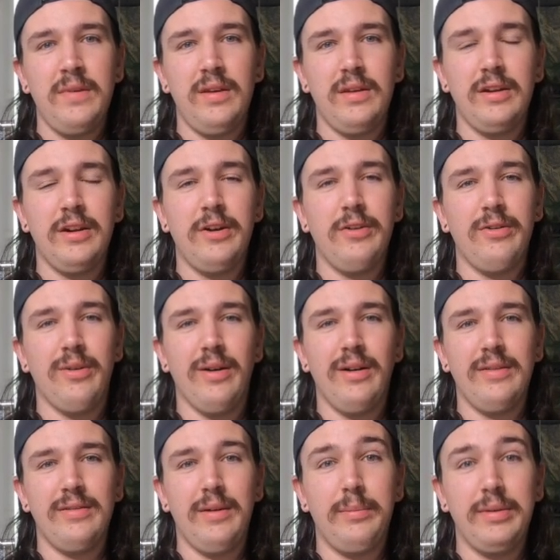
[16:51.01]
you know,
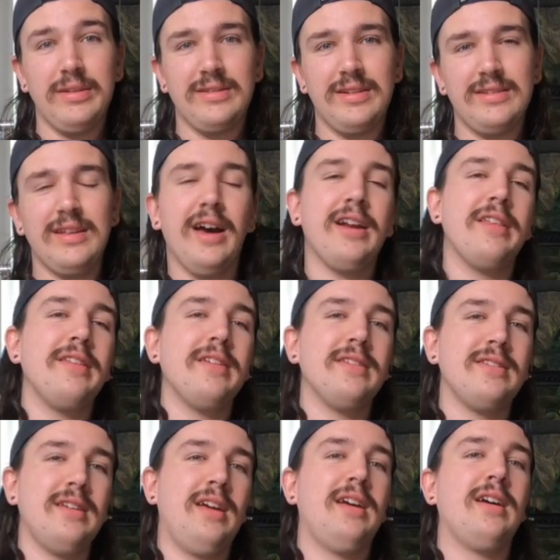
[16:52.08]
a business out of
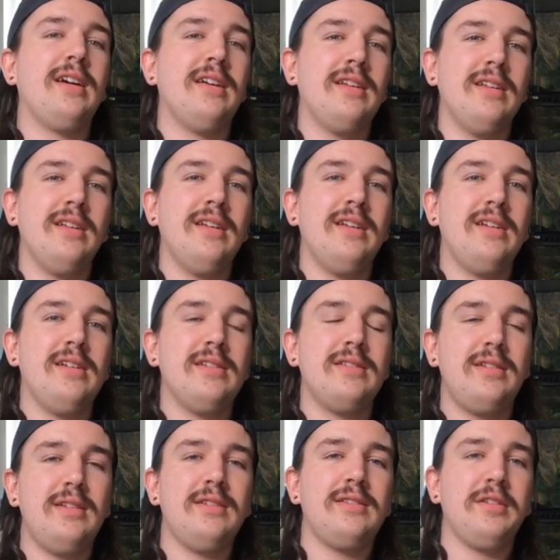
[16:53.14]
this and
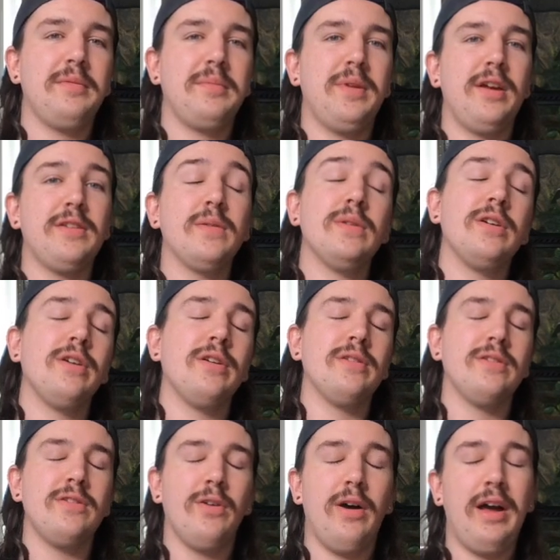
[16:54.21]
see some nice
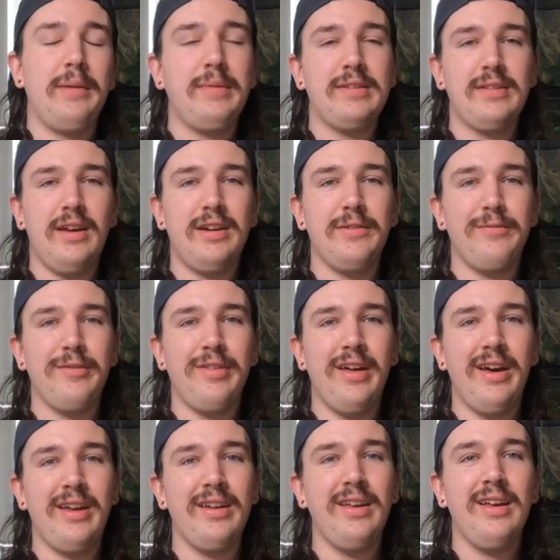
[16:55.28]
returns. So I'm excited for
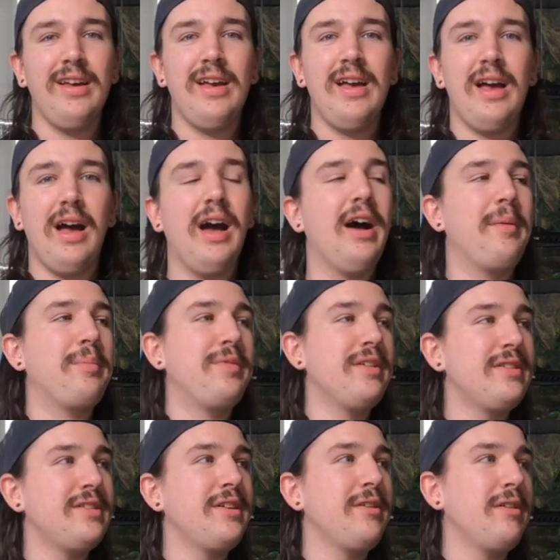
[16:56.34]
that.
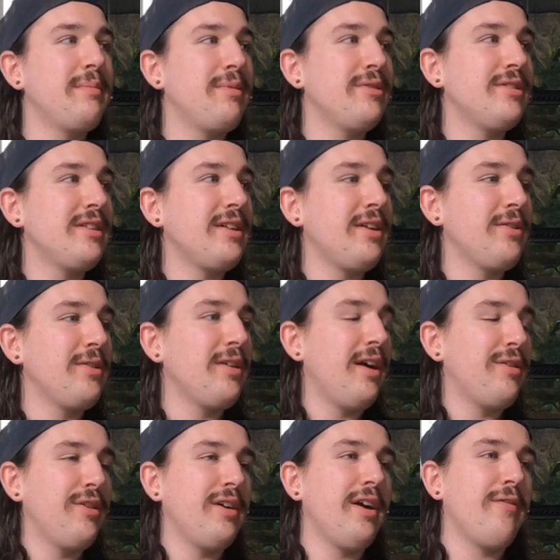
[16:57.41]
This year in particular,
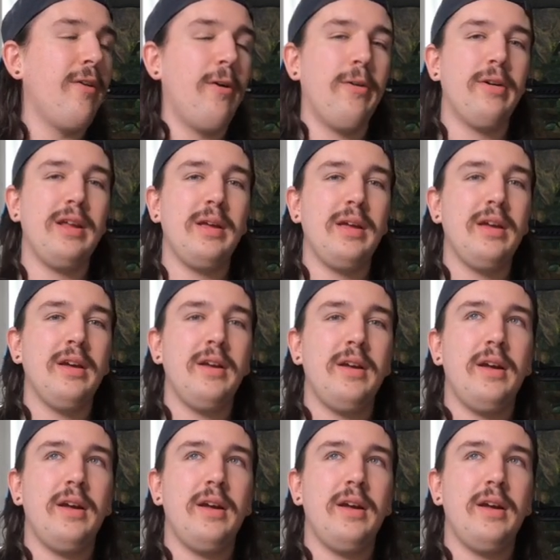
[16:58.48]
I think I've already